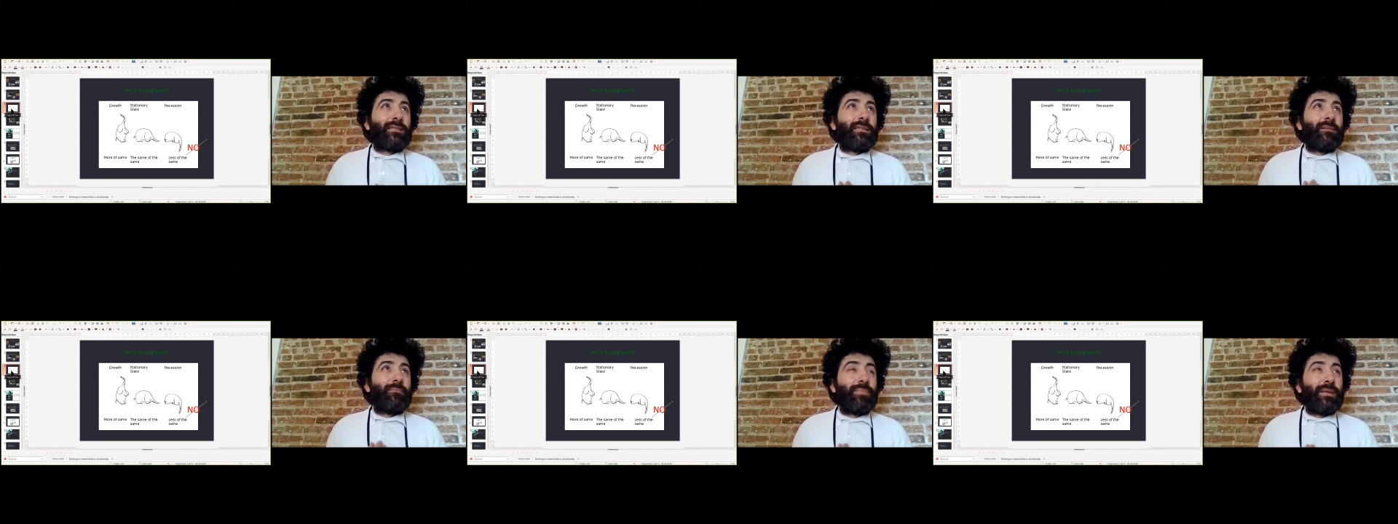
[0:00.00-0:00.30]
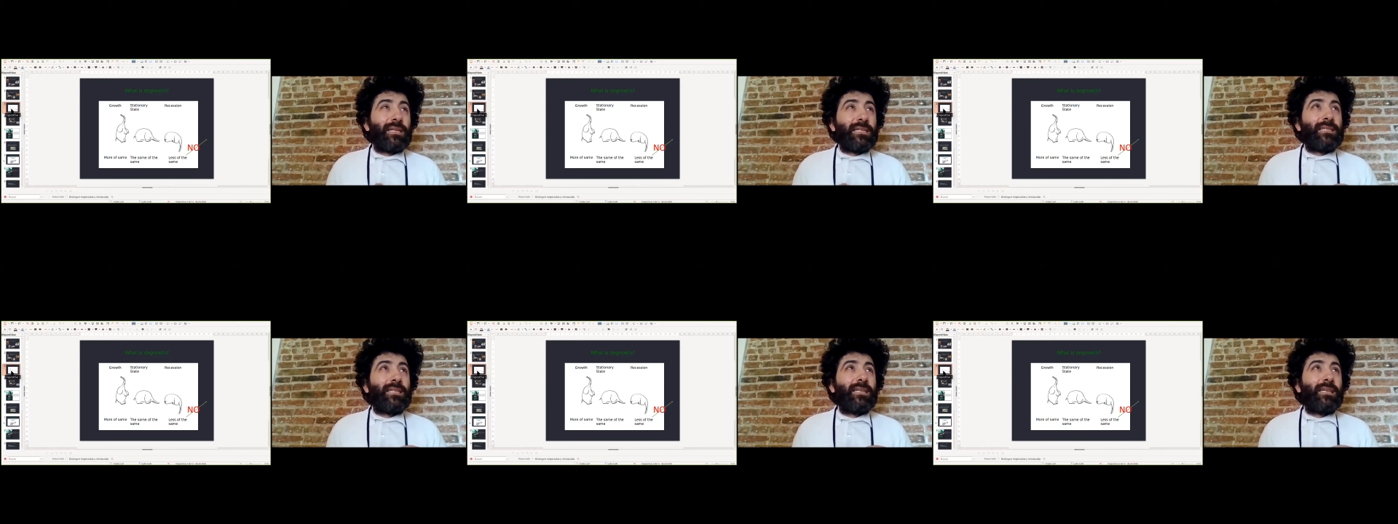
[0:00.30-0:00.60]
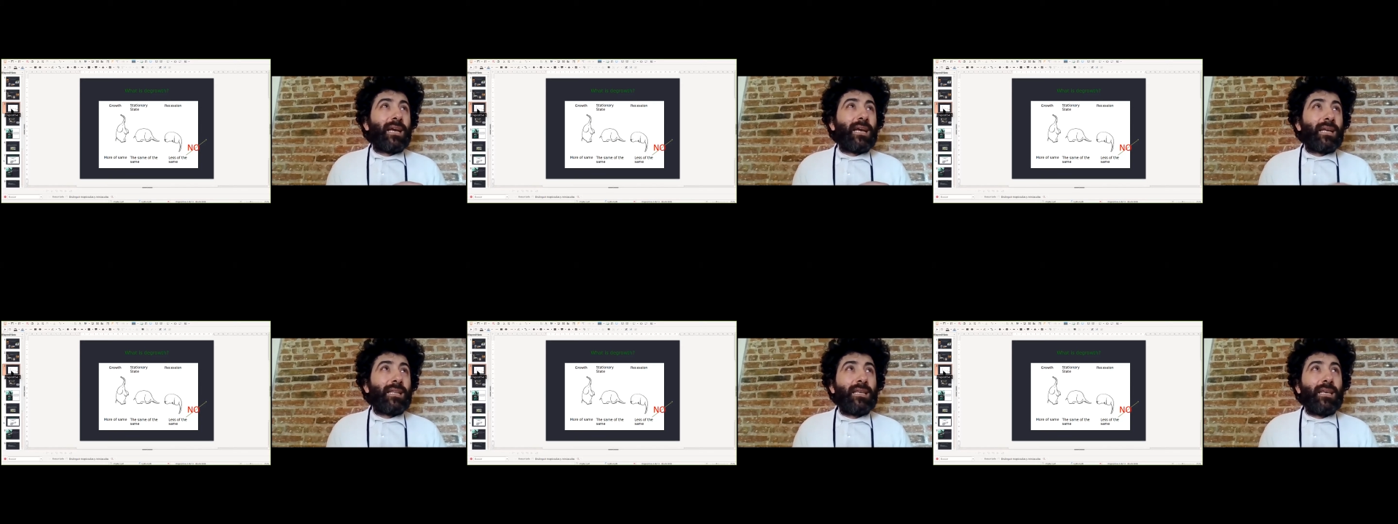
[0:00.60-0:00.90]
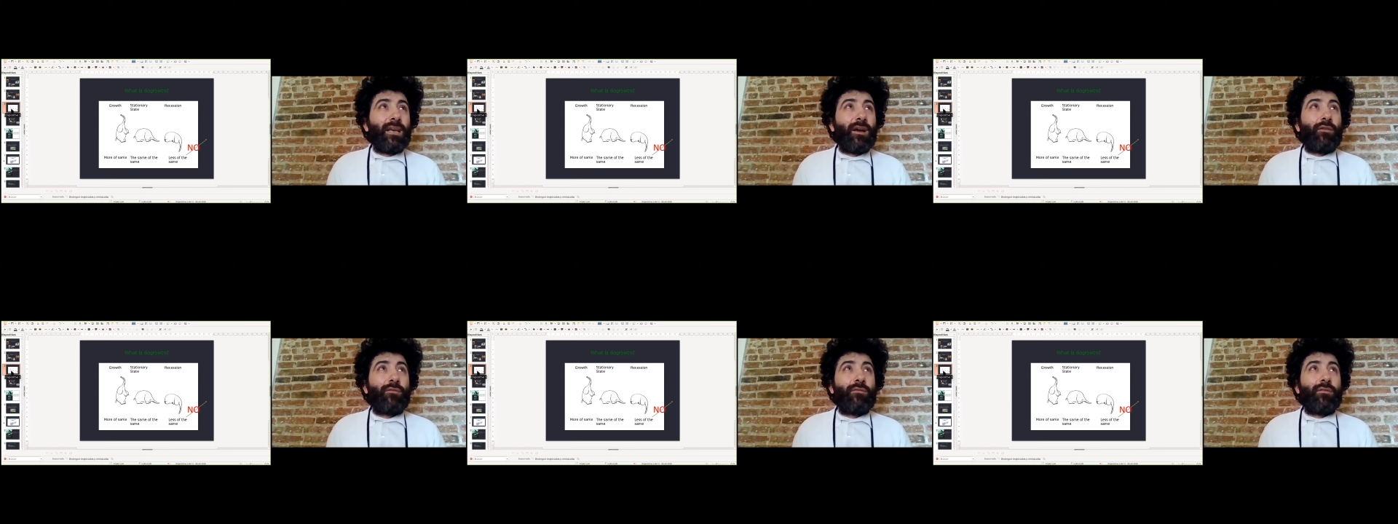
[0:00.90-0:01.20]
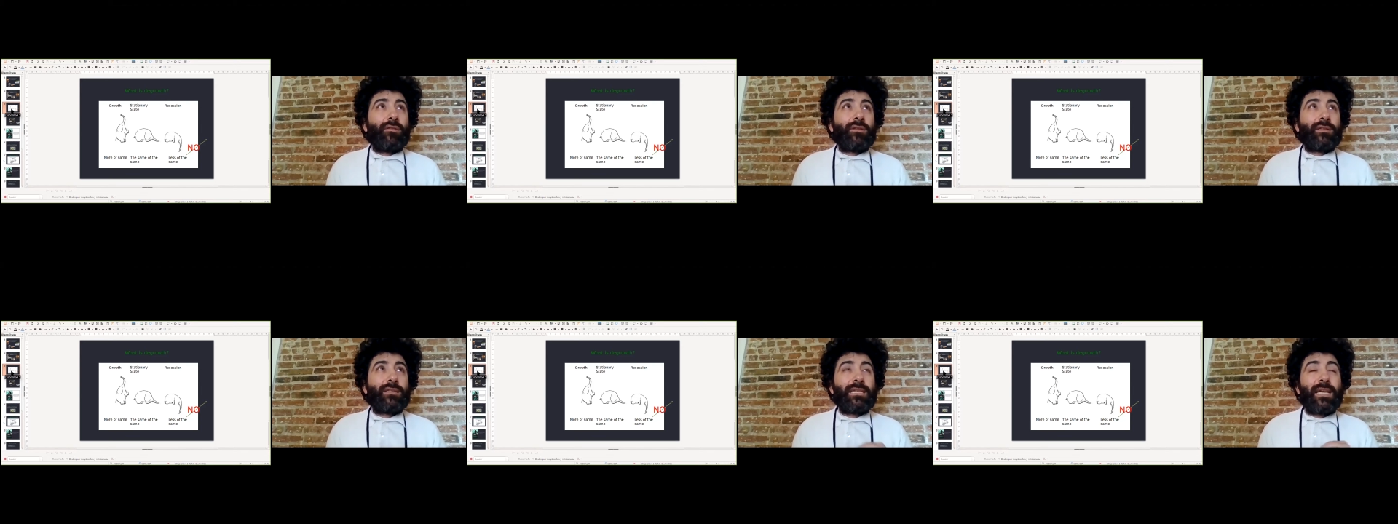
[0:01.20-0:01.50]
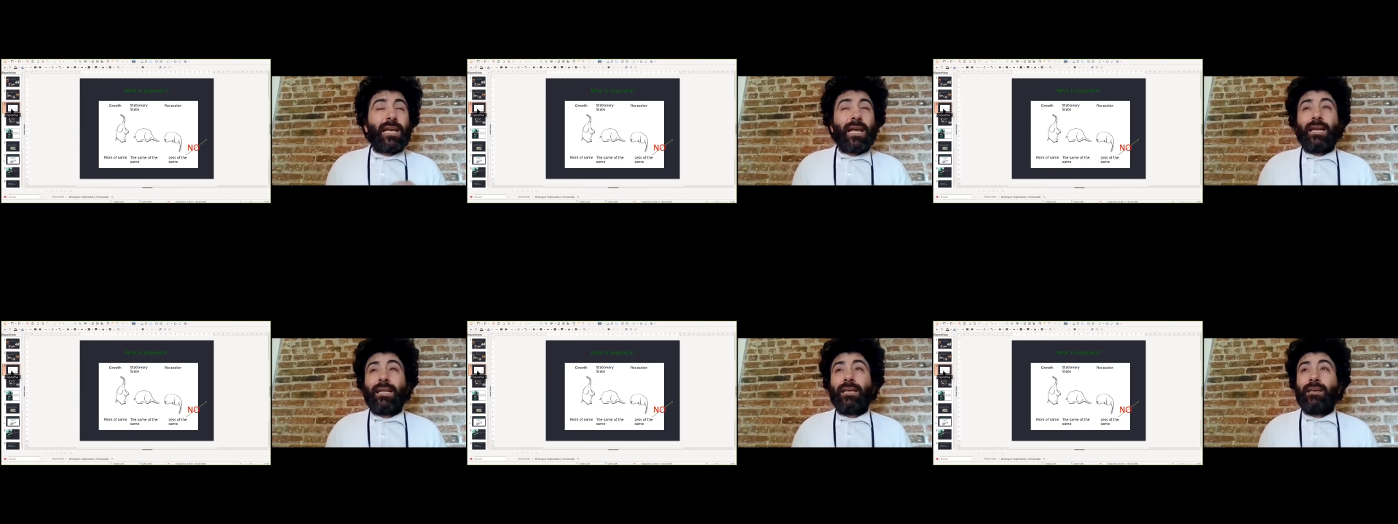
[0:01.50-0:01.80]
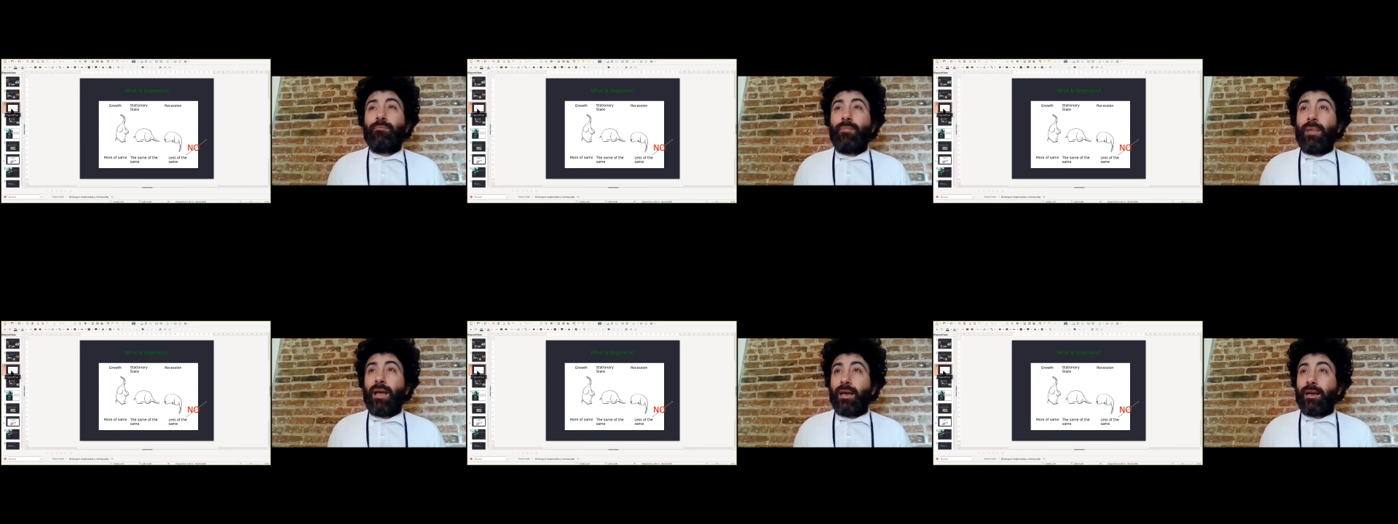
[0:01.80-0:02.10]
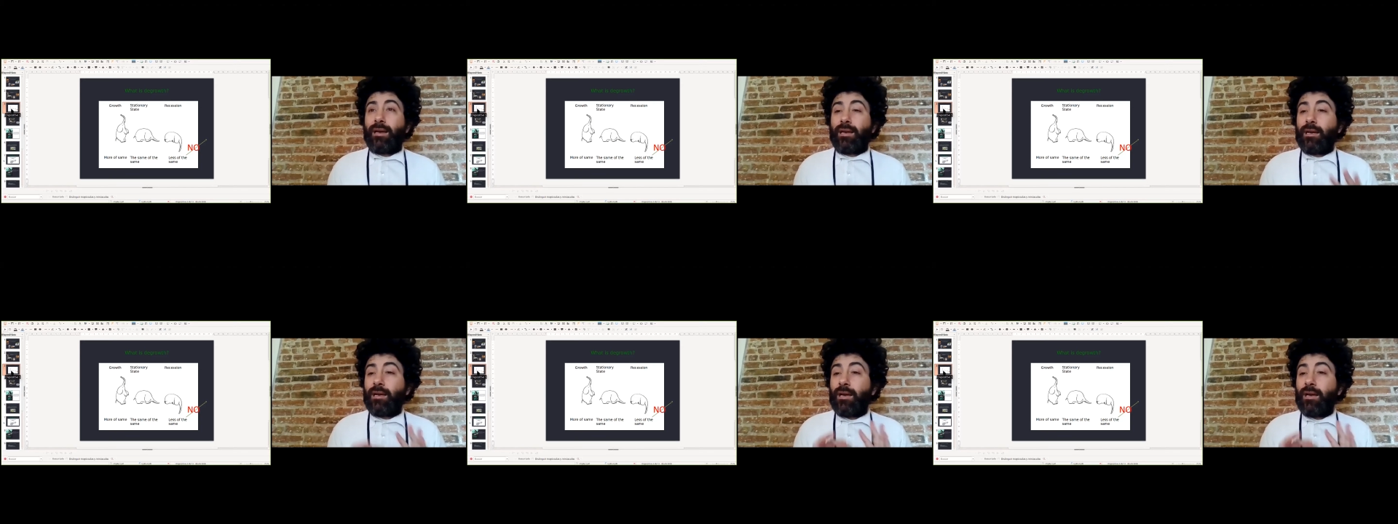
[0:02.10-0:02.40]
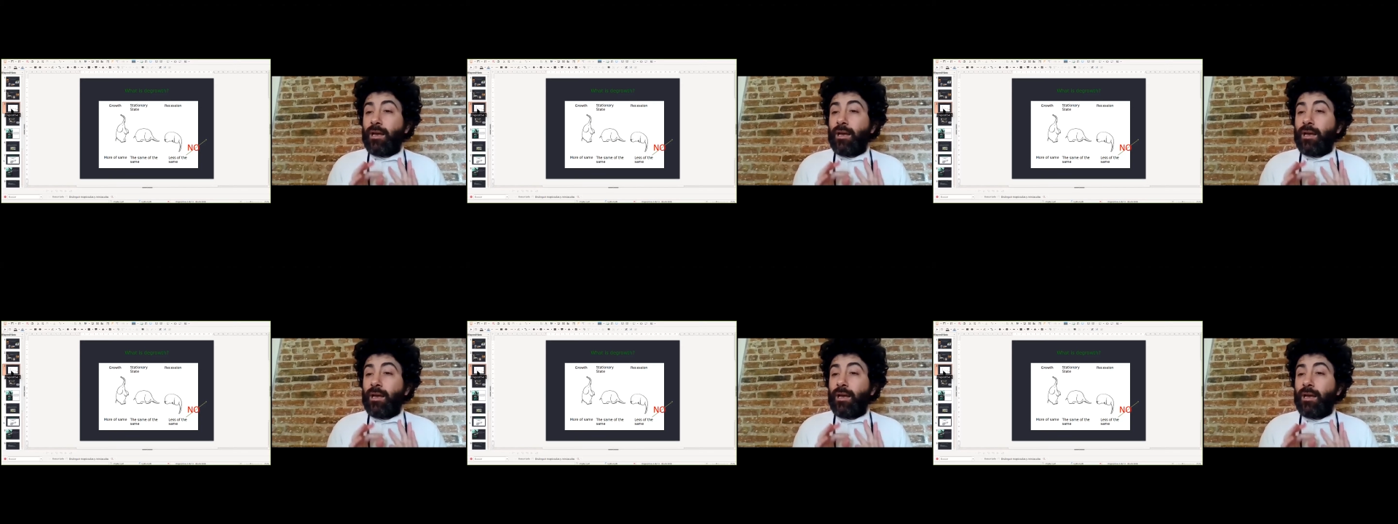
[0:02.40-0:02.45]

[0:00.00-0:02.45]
simplistic idea of scaling back.